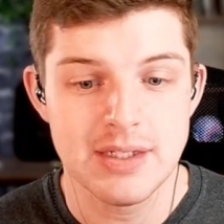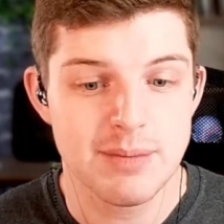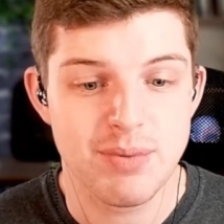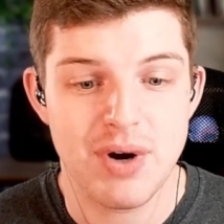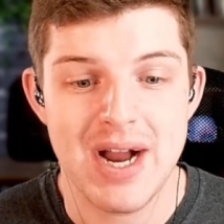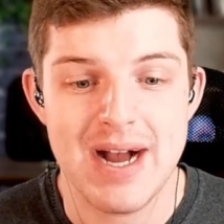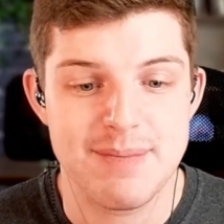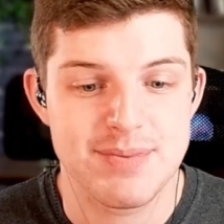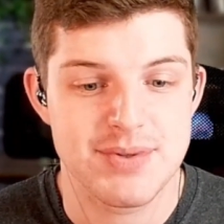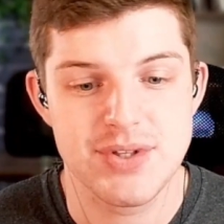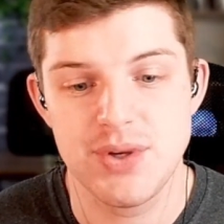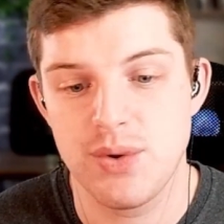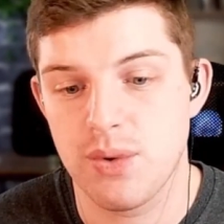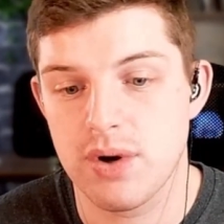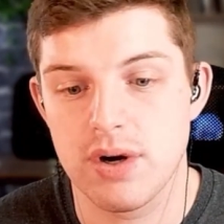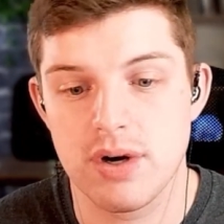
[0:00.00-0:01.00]
Perhaps
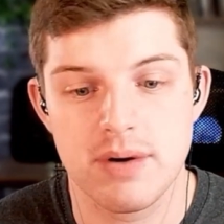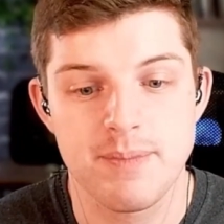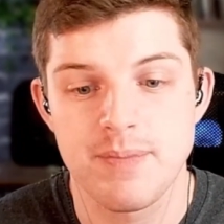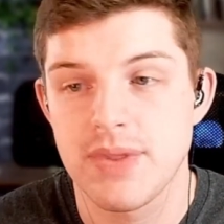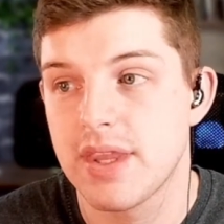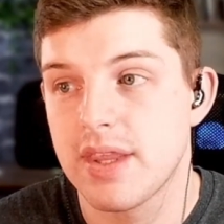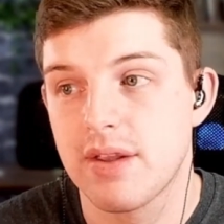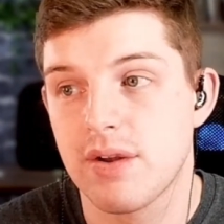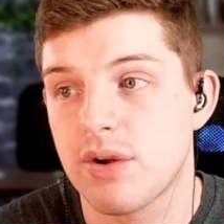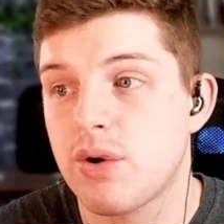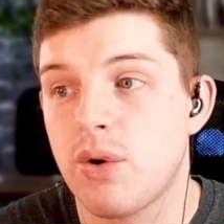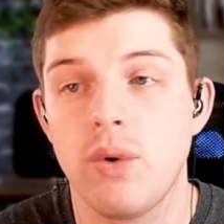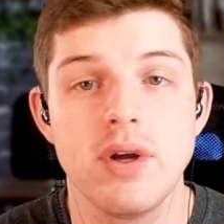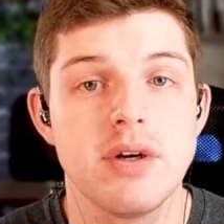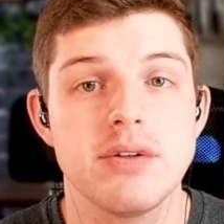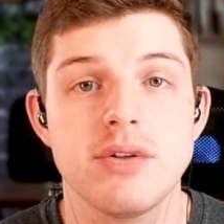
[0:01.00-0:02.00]
you're
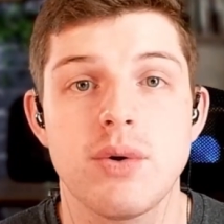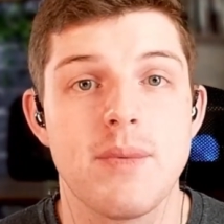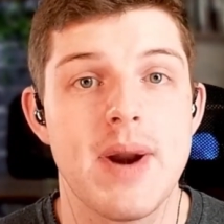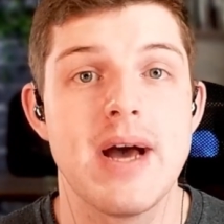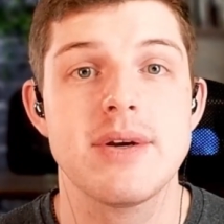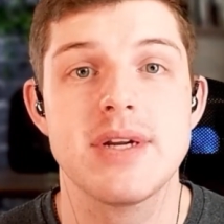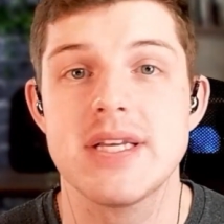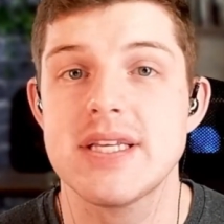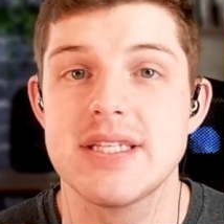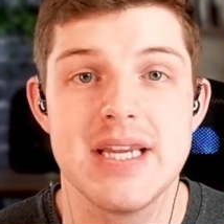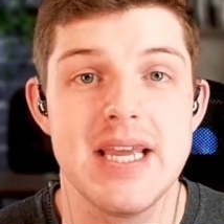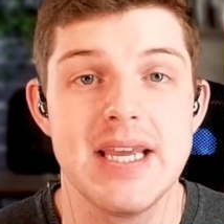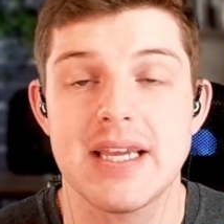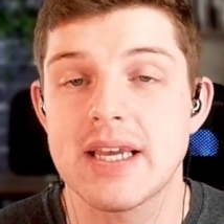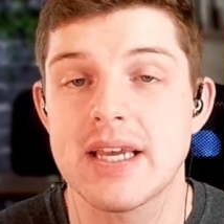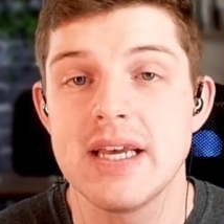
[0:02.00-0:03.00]
coiled around a
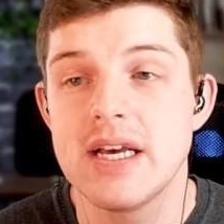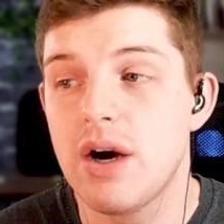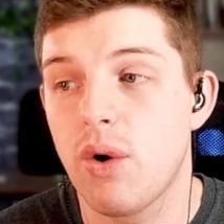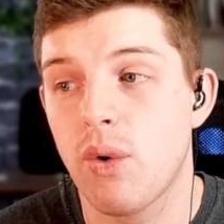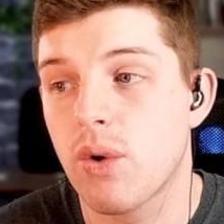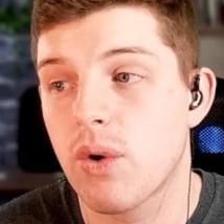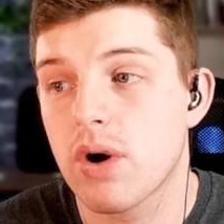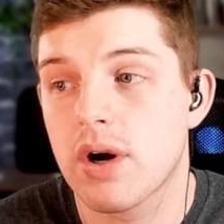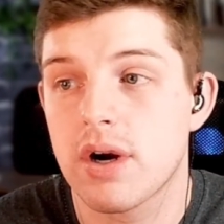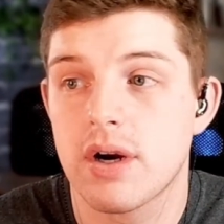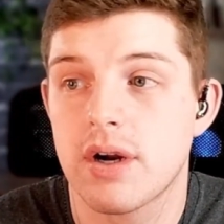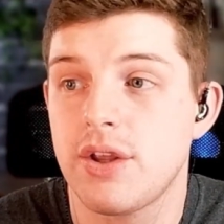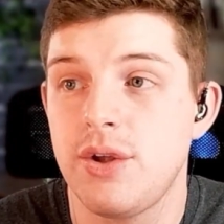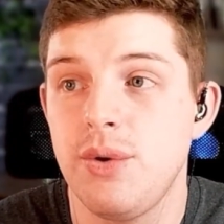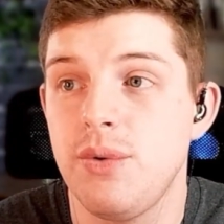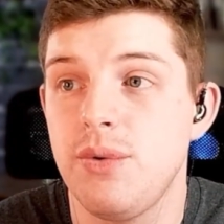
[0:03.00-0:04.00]
snake or
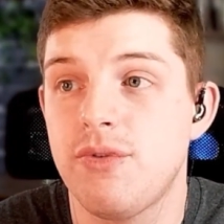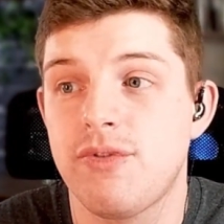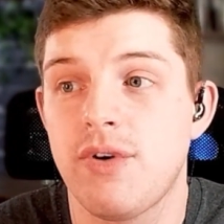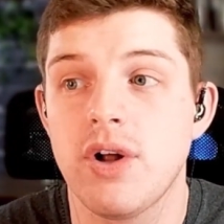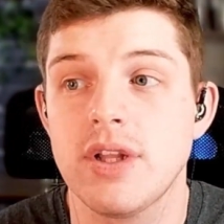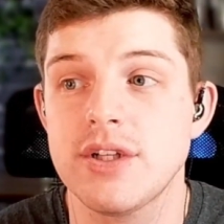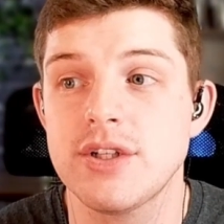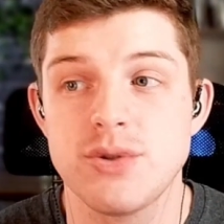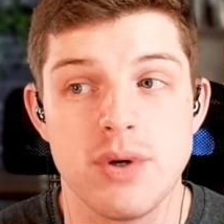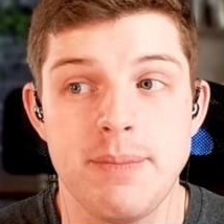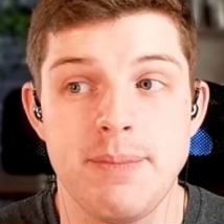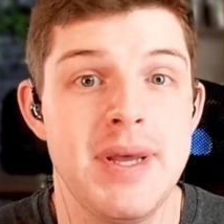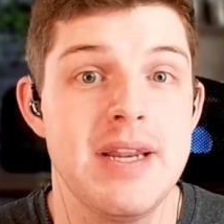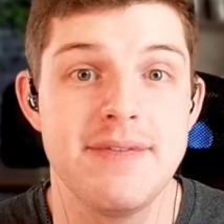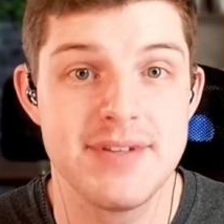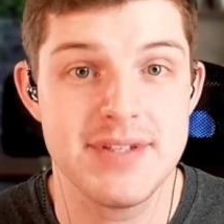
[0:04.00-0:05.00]
you fall into a
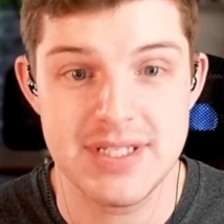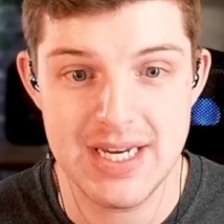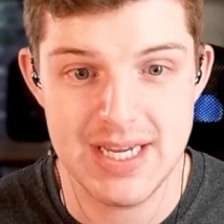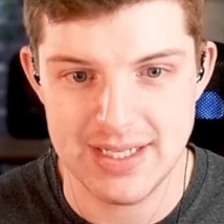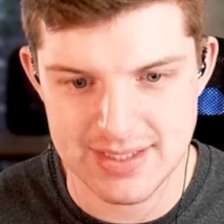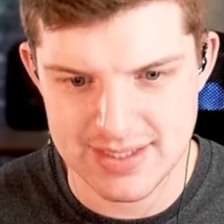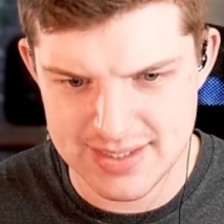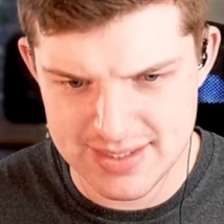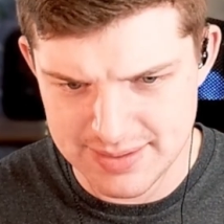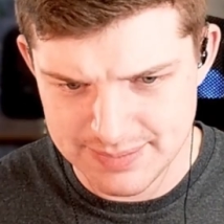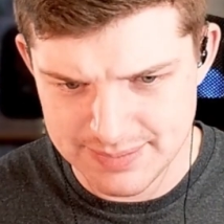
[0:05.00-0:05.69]
pit of snakes.